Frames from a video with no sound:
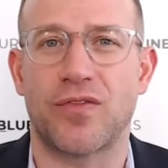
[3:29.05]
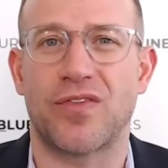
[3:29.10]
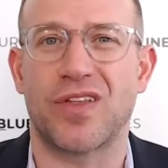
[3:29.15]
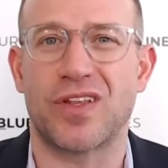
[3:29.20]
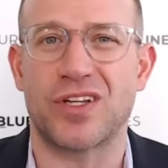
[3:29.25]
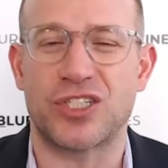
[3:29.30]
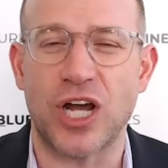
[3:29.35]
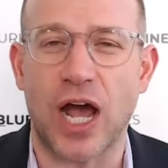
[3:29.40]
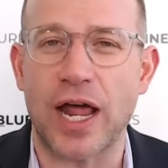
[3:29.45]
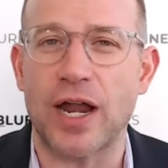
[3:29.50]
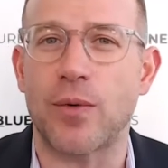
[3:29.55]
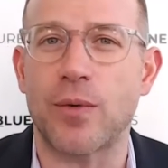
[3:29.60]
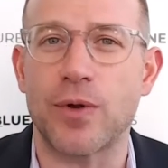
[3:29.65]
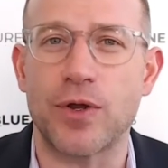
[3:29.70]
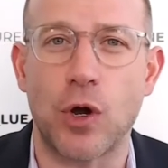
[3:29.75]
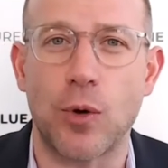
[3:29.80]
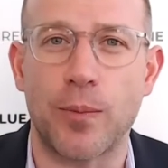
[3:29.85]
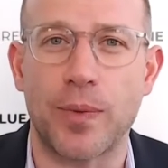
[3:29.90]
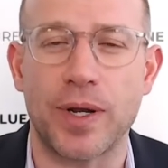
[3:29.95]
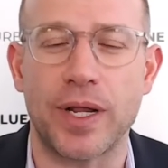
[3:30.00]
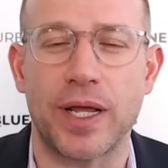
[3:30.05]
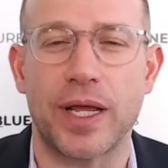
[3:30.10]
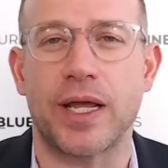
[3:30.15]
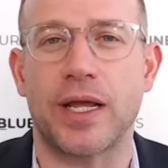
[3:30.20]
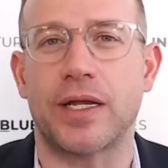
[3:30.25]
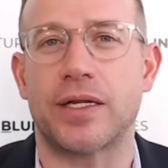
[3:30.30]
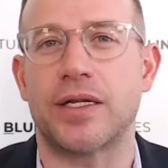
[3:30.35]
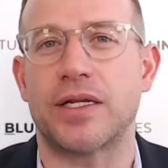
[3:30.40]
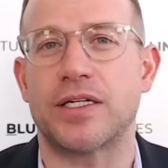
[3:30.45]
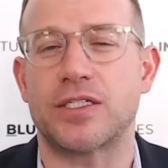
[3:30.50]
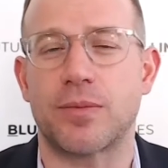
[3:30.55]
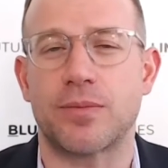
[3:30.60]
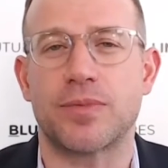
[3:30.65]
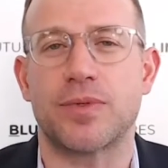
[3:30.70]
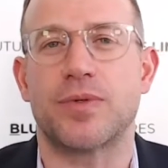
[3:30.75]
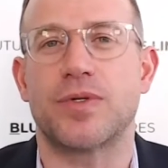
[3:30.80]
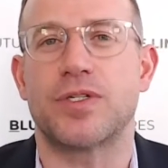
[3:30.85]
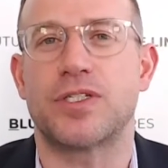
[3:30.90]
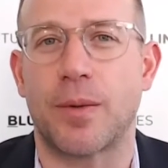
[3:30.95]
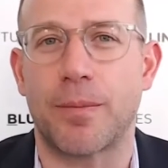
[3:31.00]
the China reopening and
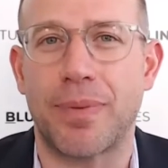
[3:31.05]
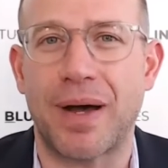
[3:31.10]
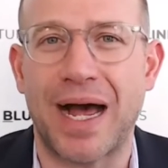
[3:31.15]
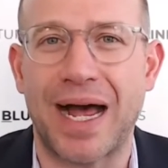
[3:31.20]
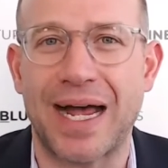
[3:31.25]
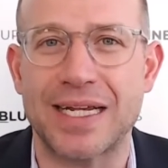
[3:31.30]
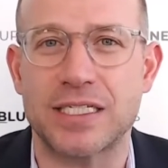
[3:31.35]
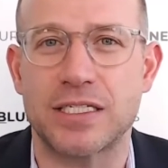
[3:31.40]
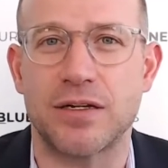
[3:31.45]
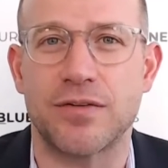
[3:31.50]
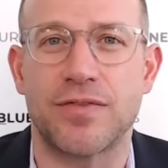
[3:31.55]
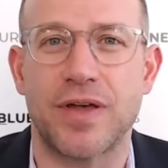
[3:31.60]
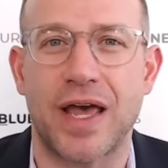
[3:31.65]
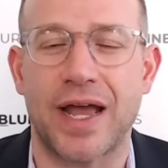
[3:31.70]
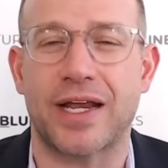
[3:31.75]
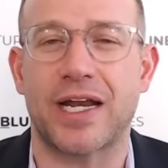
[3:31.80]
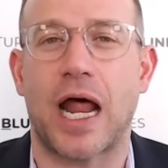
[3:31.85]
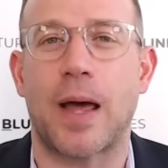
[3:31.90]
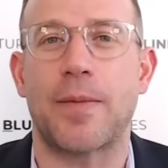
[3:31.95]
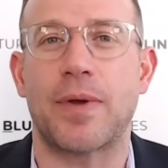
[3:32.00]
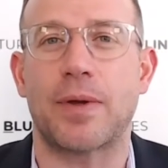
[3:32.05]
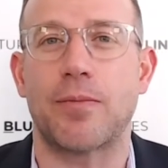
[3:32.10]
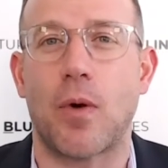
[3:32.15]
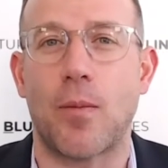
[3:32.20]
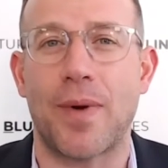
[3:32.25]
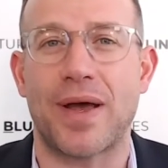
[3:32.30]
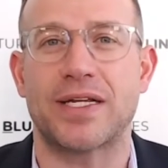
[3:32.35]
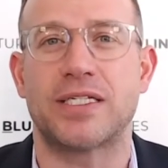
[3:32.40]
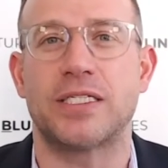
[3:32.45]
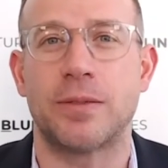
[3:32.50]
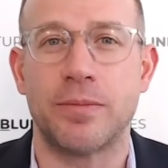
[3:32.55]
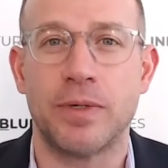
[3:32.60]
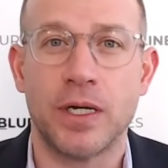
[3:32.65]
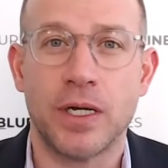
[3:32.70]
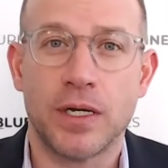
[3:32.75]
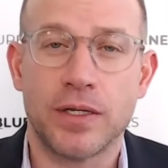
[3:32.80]
some positive economic momentum